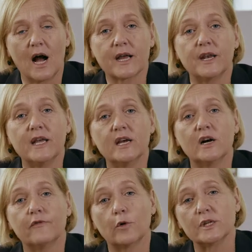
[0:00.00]
I can hear
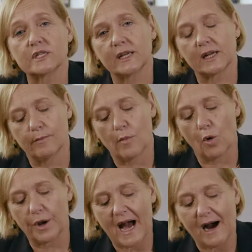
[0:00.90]
her voice a little
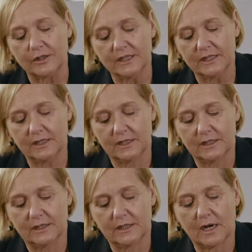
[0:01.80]
more now.
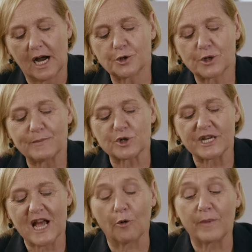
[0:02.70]
I dreamt
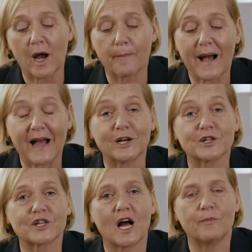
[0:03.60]
she helped me unpack
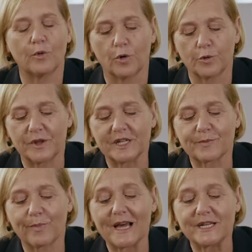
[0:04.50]
her sideboard with
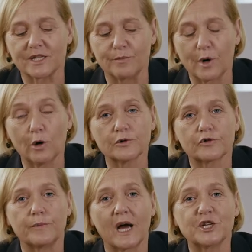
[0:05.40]
its plates and bowls
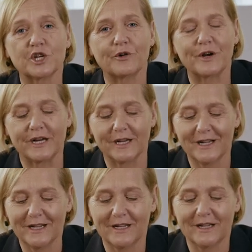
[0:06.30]
from Nigeria,
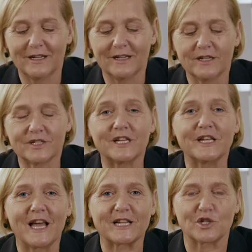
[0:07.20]

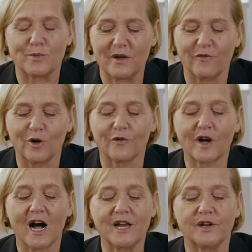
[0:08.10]
sitting next to me full of
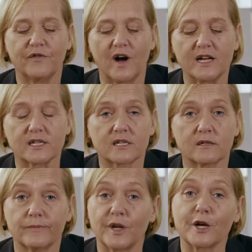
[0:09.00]
kind
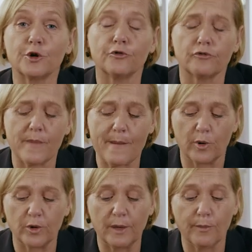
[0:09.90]
advice that I couldn't
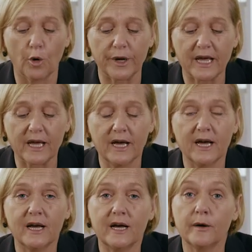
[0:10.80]
remember in the morning,
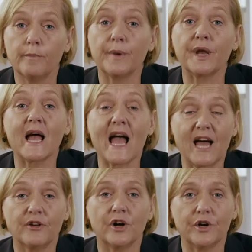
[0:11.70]
but I
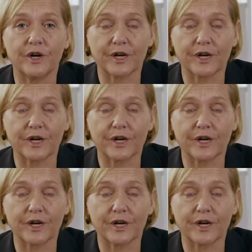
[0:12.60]
had heard